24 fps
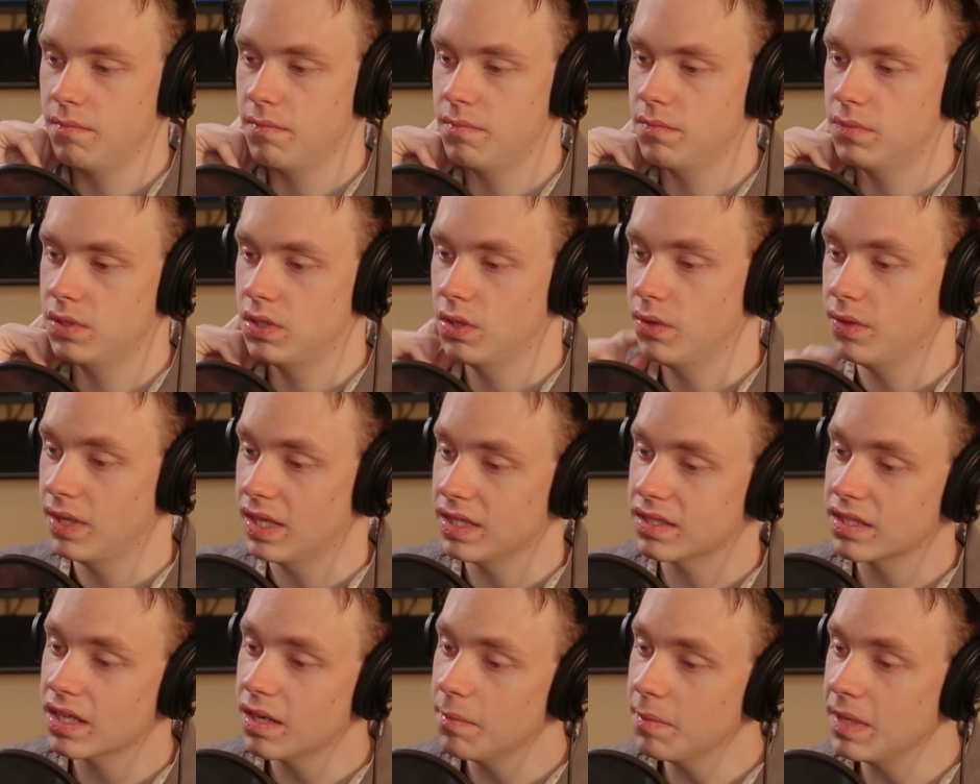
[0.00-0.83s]
So
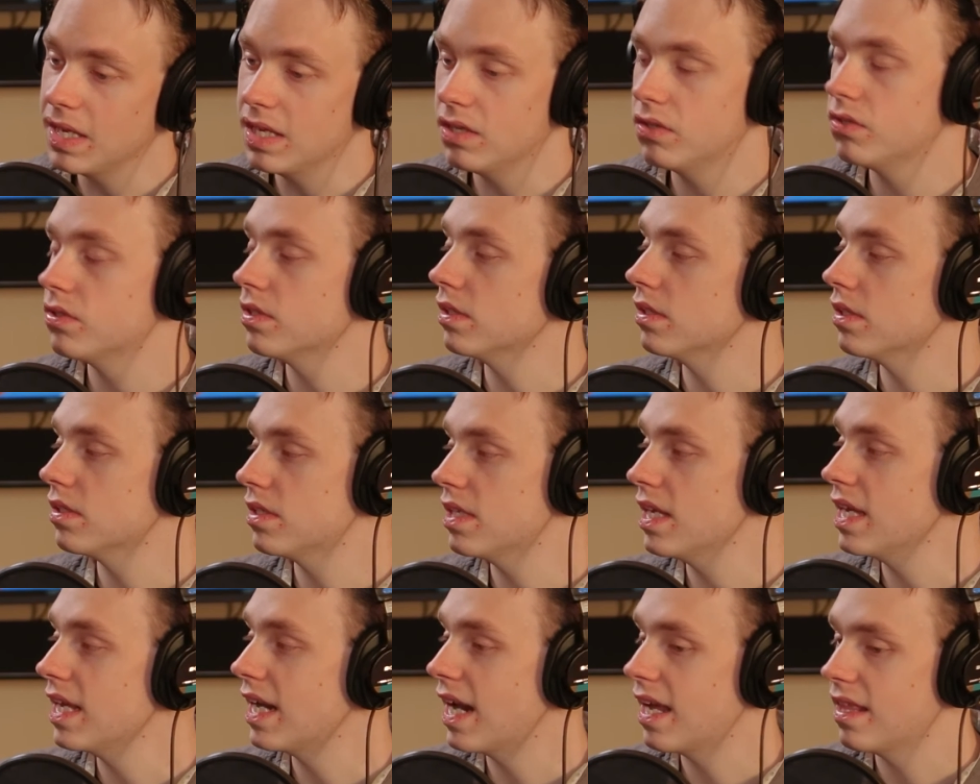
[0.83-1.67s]
that's going to be interesting to
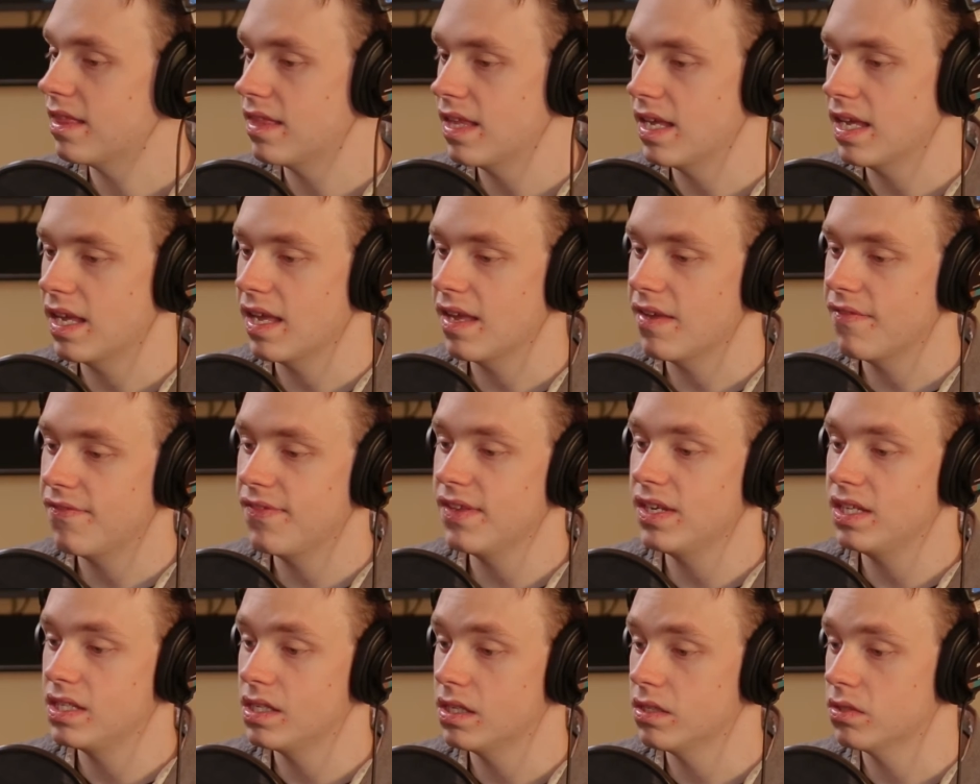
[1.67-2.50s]
see, and I think if
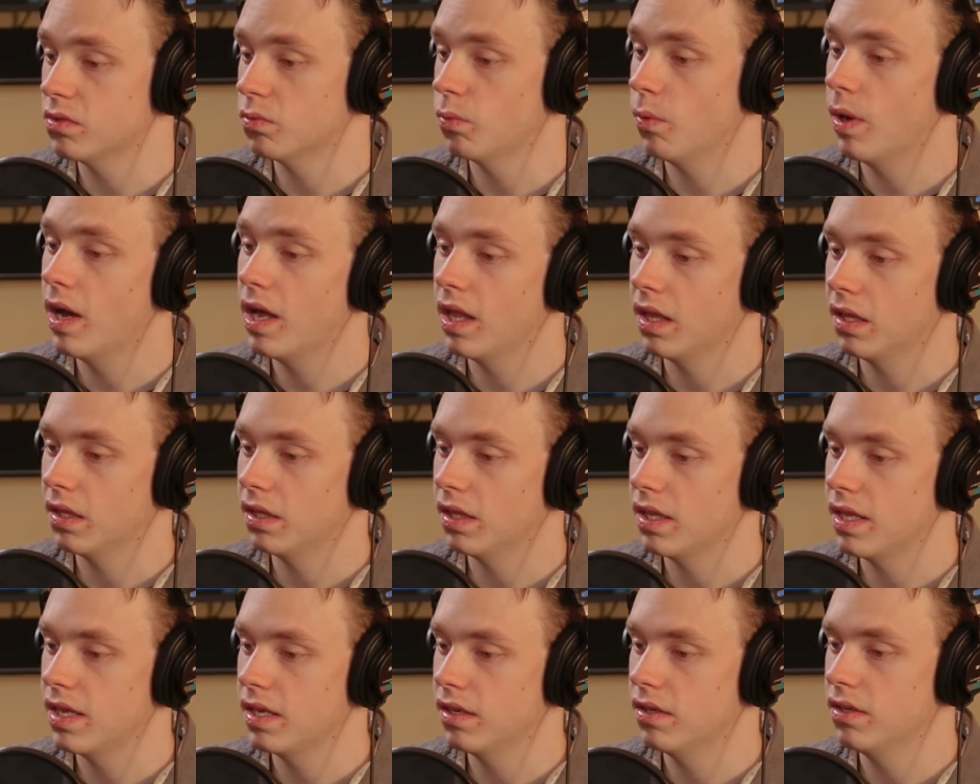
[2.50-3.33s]
it does
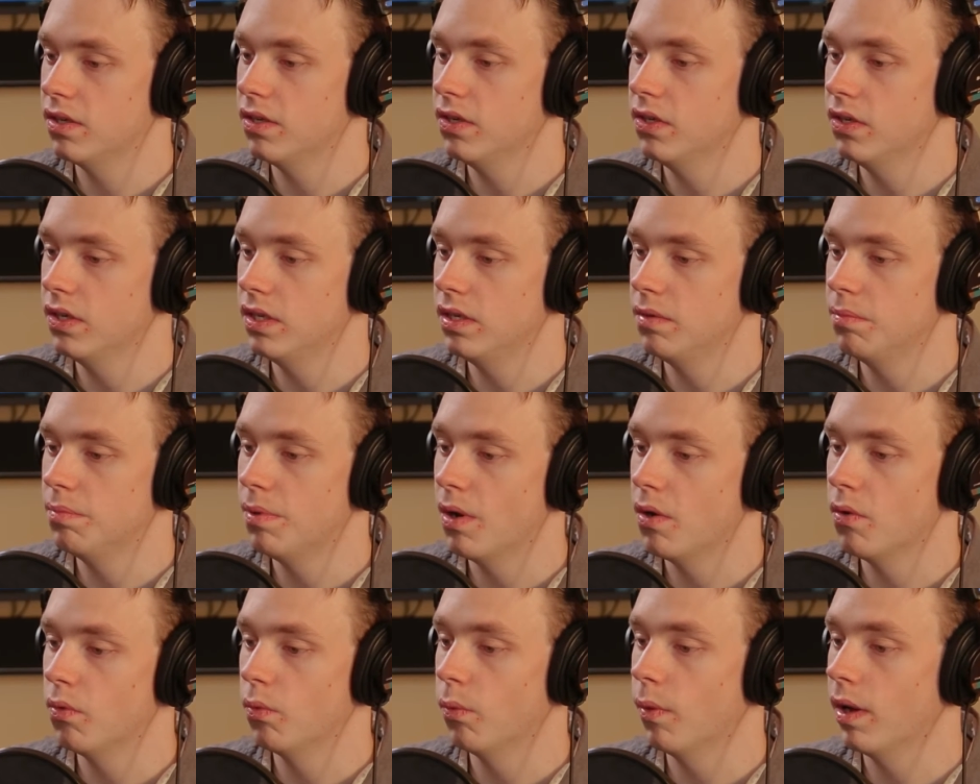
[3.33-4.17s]
well, it could
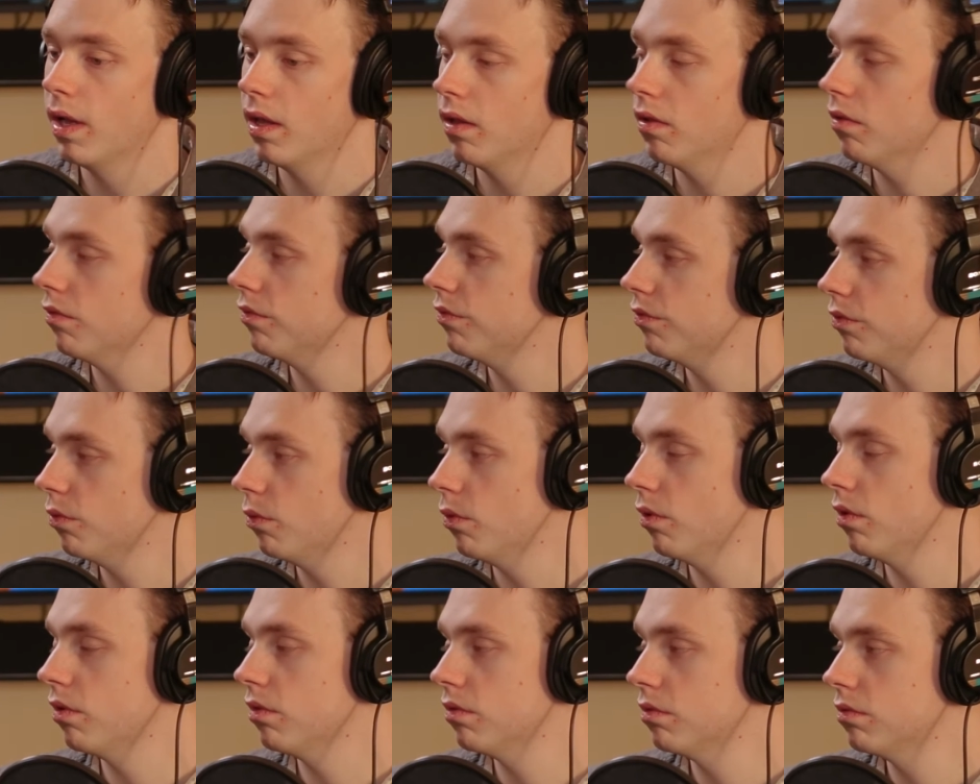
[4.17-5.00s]
bode well
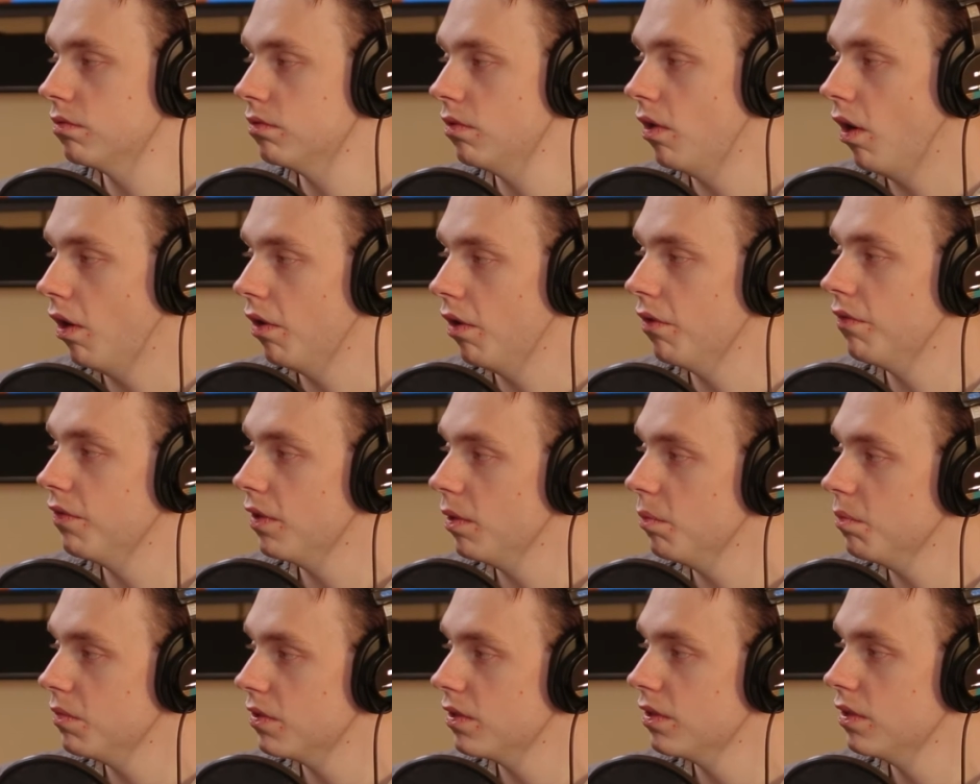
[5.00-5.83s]
for horror
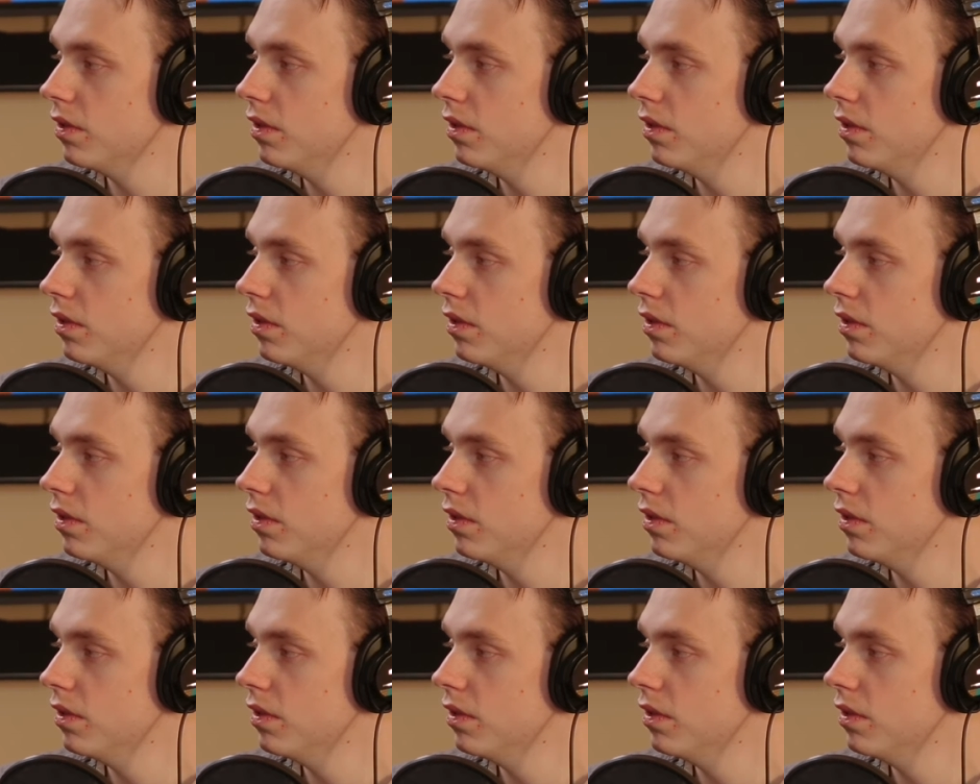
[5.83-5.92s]
films,